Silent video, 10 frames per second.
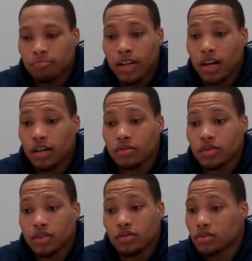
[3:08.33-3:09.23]
Yeah, it
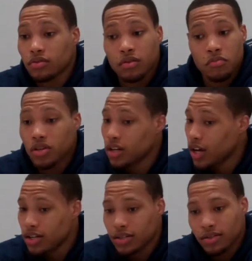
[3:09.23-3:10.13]
was
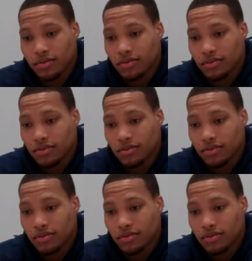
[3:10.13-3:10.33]
communication.